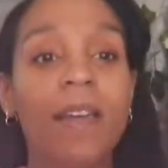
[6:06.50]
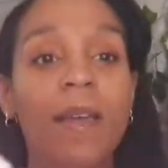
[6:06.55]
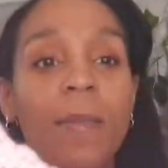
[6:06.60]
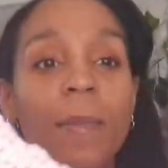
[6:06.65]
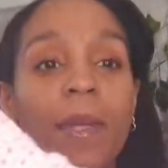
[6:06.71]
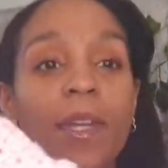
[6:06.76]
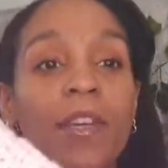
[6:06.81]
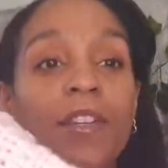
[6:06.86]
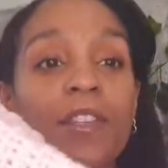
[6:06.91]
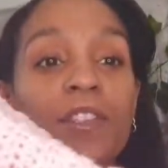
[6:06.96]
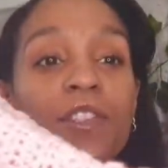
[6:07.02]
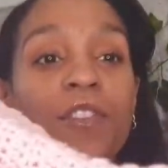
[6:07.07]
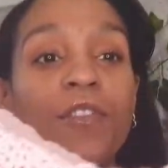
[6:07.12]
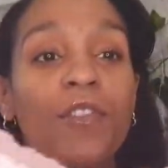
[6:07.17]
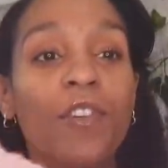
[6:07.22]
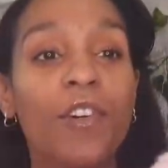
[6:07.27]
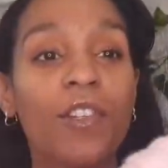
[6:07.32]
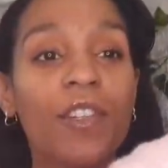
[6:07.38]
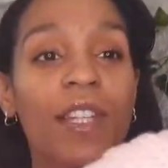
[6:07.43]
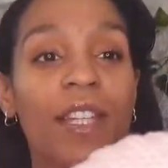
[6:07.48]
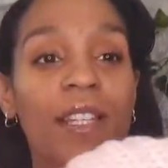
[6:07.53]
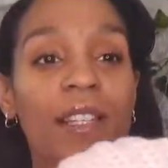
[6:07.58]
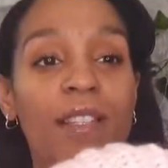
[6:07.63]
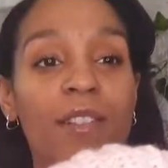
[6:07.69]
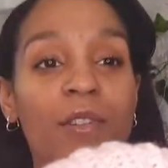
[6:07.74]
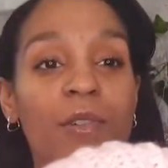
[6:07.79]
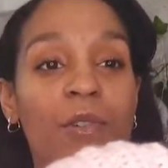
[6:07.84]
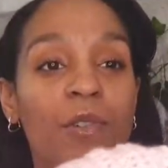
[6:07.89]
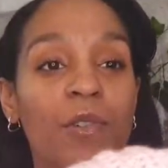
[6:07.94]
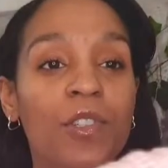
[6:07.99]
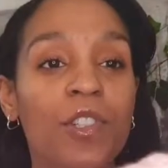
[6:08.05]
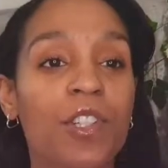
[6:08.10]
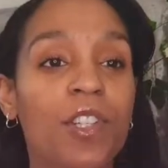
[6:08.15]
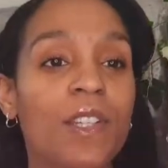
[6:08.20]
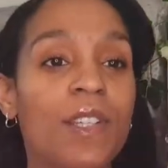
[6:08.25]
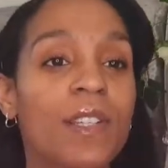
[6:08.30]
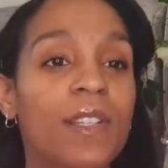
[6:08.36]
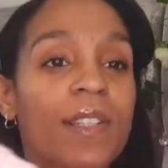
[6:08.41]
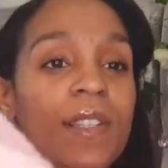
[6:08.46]
because you've got this
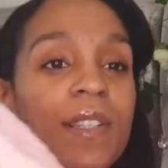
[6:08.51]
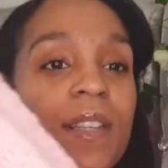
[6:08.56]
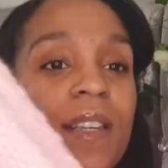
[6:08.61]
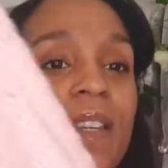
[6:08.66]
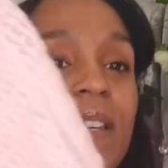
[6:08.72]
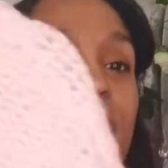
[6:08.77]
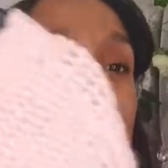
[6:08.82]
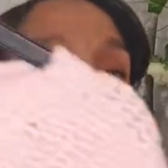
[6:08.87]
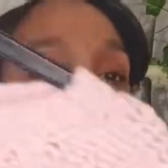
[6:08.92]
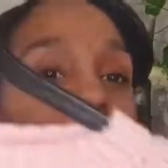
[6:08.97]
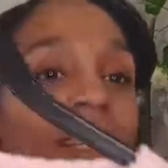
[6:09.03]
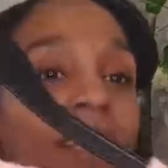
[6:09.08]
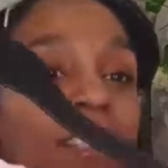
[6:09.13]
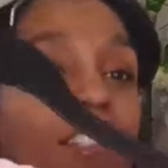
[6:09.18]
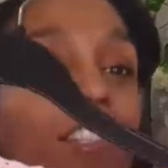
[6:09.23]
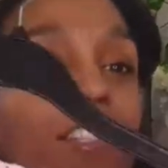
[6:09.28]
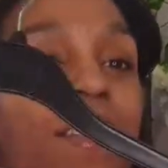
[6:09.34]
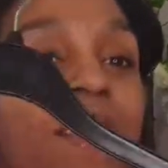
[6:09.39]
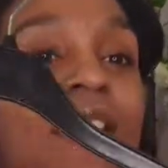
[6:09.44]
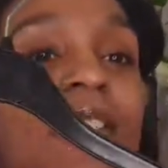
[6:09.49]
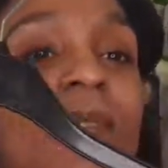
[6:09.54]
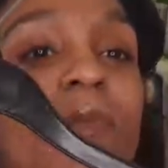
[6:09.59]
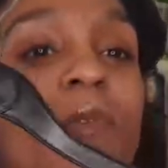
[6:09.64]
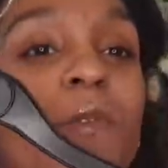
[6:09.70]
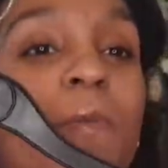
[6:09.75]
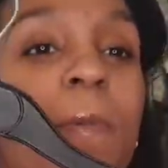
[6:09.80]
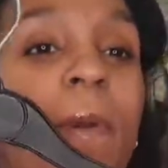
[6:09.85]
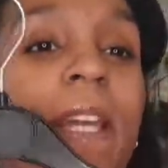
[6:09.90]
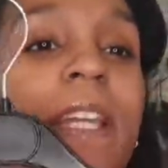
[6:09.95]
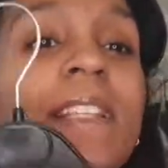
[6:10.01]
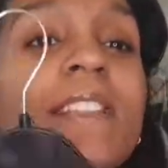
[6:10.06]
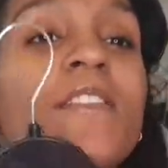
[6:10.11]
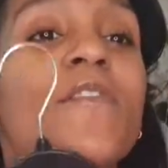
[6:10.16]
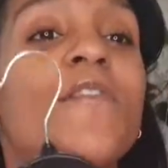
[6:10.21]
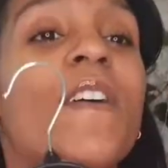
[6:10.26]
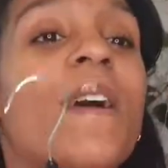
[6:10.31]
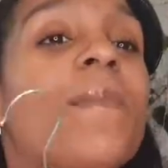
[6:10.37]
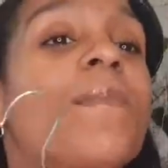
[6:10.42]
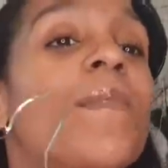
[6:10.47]
gorgeous, just a small piece of
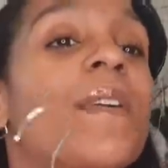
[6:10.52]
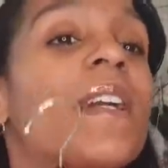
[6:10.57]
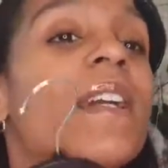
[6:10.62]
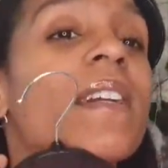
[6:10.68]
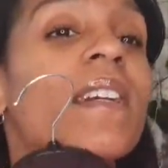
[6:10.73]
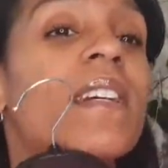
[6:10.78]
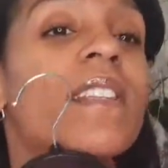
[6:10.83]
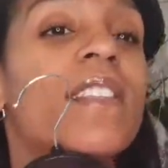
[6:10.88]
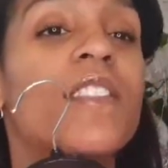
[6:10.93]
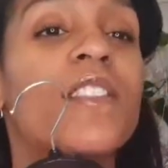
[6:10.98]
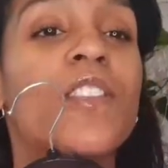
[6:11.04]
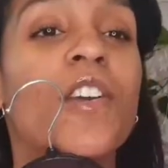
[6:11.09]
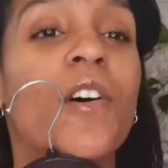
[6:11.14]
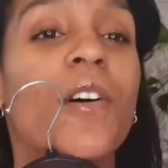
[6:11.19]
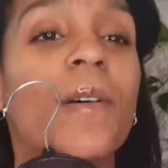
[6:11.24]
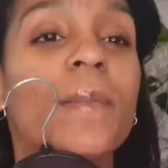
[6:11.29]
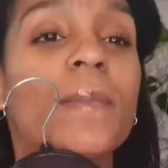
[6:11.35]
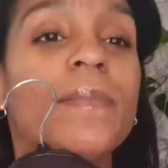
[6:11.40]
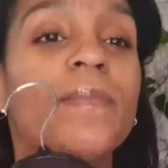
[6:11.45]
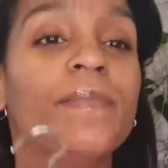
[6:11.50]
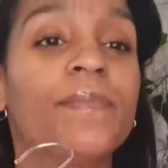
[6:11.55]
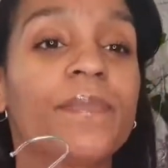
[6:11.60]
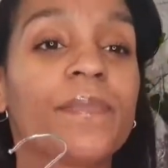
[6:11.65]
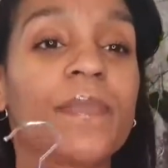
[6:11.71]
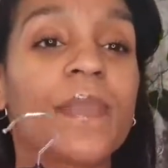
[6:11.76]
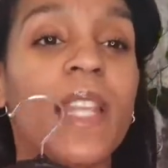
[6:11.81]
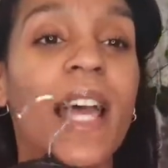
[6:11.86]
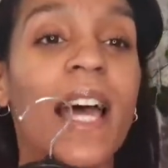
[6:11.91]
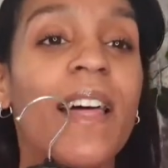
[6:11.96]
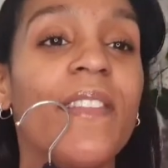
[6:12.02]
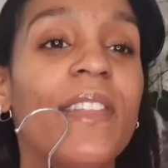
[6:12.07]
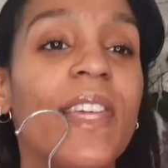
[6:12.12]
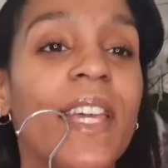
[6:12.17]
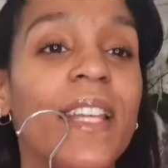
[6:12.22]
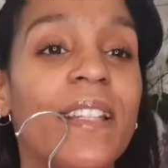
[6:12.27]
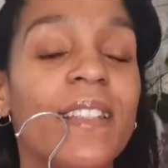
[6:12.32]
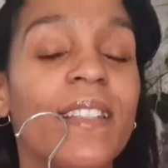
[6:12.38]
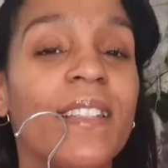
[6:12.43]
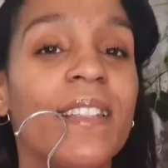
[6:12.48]
fabric at the top, and
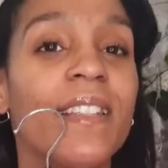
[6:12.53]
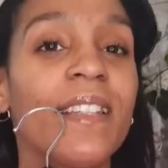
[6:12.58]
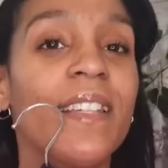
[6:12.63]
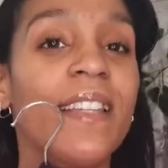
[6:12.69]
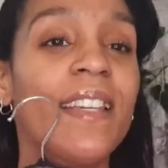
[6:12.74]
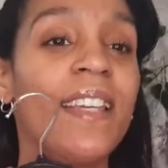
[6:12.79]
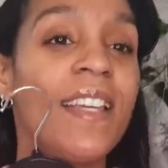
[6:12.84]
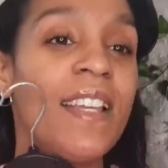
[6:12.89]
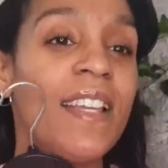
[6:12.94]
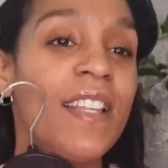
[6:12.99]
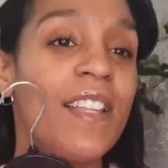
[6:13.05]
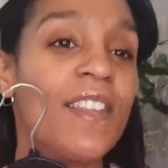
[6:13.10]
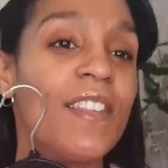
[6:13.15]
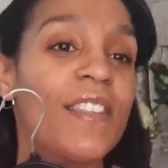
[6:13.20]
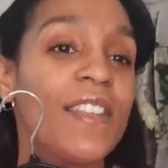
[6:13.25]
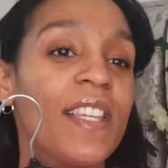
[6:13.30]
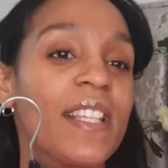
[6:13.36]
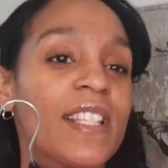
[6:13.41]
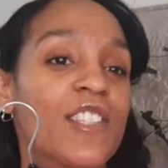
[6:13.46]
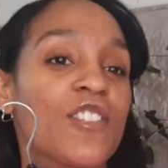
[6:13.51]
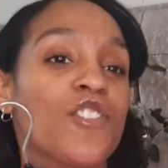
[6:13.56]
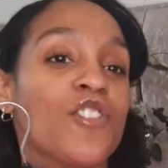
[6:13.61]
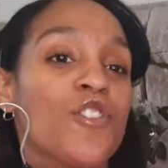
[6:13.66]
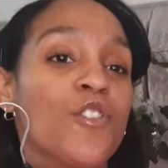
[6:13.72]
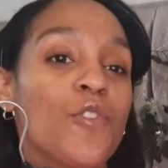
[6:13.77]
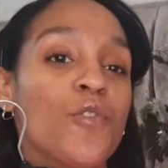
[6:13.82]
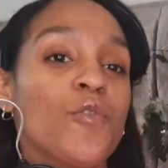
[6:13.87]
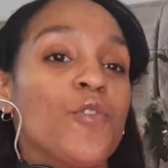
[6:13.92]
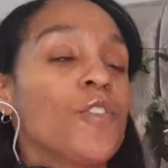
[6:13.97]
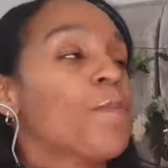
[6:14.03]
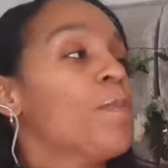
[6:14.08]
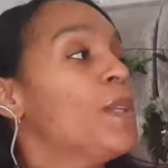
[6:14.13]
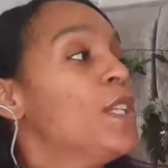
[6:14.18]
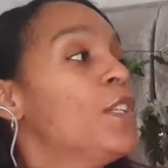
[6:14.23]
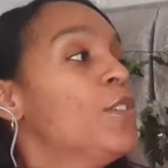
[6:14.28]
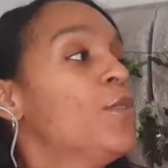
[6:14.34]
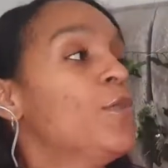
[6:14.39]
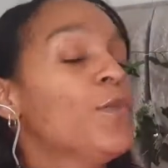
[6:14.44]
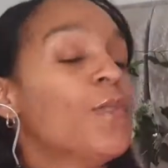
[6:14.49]
then this huge
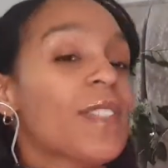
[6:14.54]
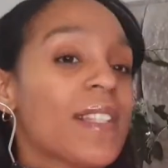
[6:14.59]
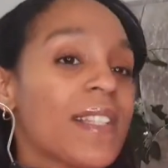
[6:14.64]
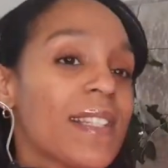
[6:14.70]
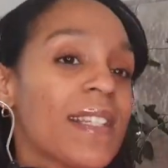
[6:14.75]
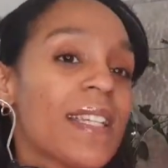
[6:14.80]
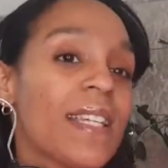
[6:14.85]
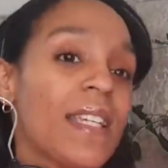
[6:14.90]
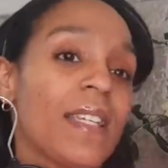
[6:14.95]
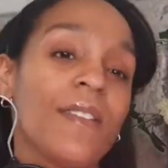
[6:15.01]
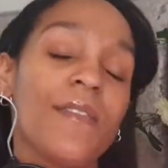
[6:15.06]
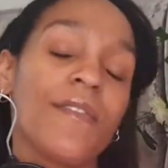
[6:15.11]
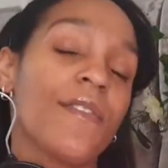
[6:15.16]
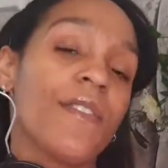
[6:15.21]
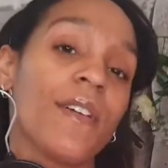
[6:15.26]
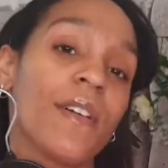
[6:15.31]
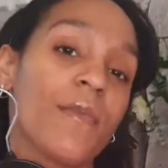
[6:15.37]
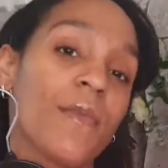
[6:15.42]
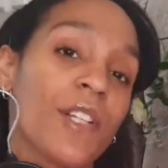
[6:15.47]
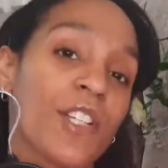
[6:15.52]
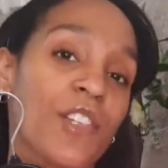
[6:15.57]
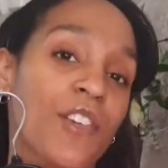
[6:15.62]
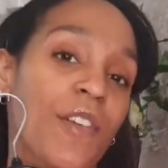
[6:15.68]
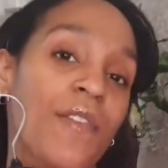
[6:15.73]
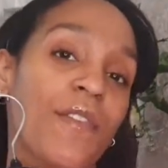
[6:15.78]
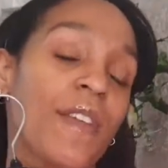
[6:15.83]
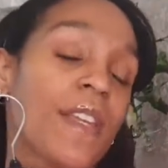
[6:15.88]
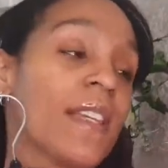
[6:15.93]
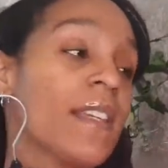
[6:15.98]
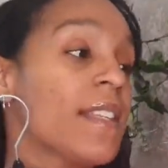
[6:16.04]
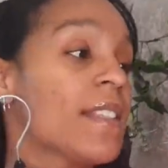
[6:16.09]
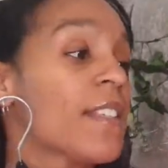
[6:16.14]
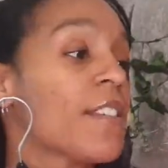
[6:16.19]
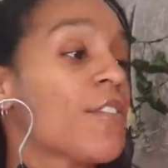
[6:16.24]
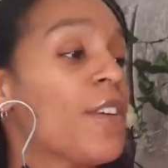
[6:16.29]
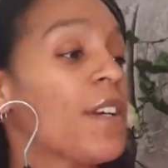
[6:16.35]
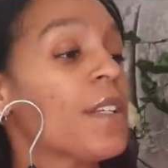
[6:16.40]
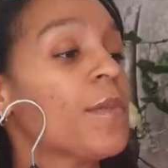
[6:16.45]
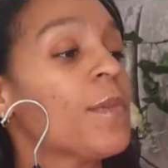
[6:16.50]
balloon sleeve, which I think is
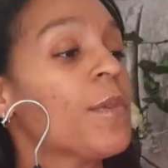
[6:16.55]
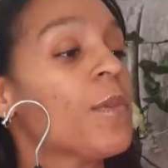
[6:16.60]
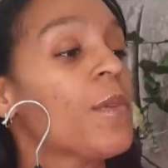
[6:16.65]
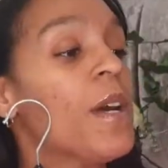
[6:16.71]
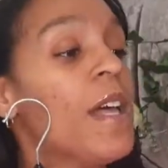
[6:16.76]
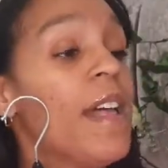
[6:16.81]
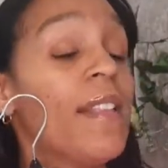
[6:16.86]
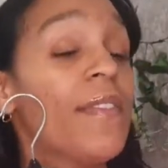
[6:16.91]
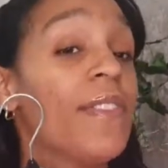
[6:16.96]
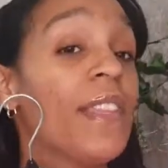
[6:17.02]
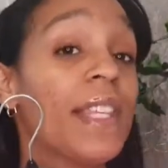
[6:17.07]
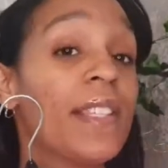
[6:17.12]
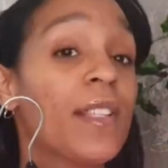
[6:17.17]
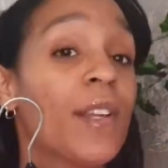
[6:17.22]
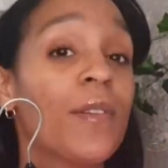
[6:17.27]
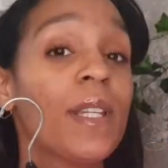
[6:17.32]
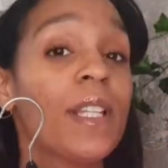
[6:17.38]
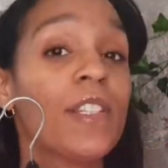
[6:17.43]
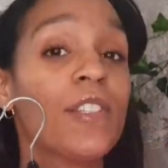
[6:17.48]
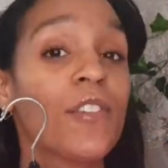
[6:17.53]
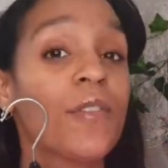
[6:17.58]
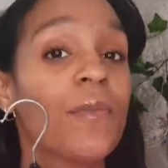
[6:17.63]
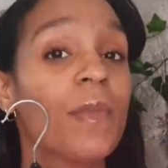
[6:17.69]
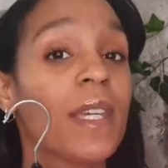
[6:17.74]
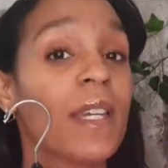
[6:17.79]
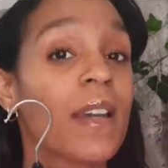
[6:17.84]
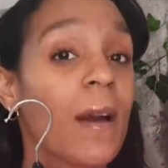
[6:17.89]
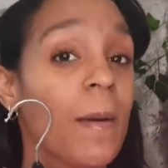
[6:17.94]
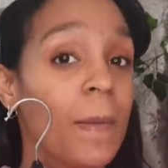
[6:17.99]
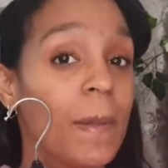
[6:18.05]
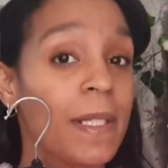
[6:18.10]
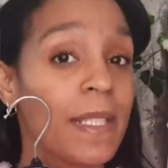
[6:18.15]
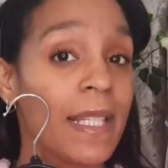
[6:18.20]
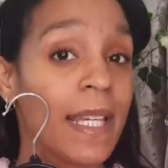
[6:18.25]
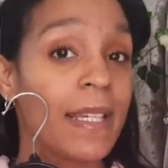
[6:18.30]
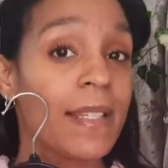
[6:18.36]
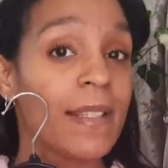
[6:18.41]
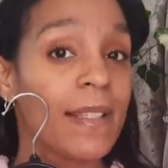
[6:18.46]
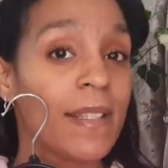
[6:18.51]
incredible. This only took me a couple of
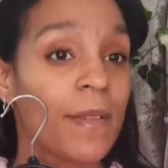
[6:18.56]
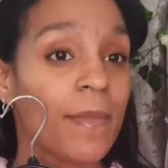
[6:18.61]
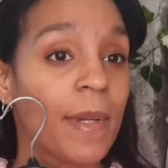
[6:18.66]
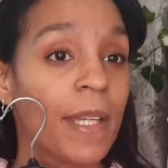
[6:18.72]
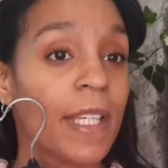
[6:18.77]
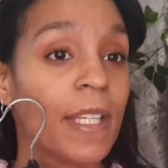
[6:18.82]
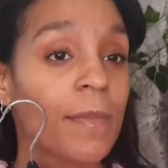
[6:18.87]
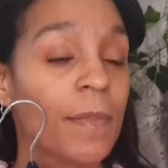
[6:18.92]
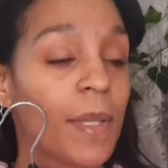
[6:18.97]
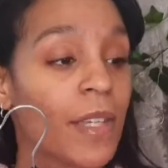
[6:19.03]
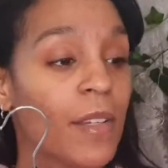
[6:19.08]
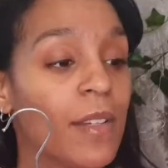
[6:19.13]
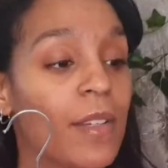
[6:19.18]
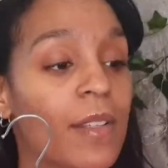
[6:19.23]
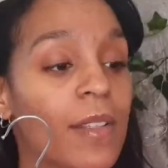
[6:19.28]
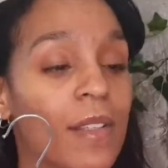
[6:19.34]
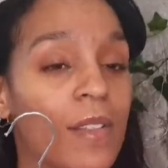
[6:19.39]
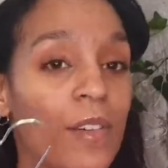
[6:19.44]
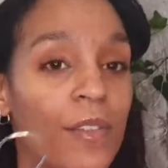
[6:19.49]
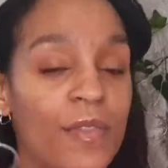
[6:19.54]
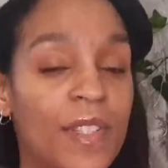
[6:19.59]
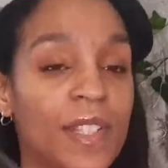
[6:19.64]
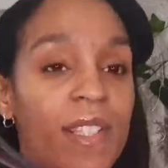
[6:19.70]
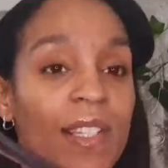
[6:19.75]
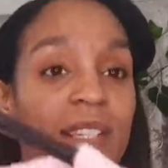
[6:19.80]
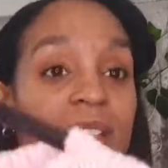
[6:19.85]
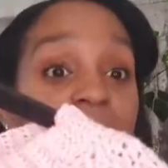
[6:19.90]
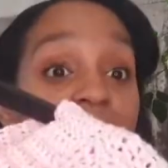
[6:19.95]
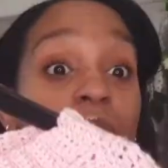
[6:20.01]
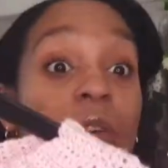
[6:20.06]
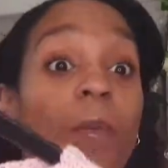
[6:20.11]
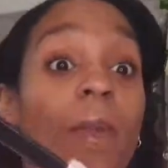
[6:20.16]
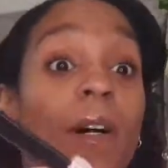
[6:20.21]
days to make because obviously there's not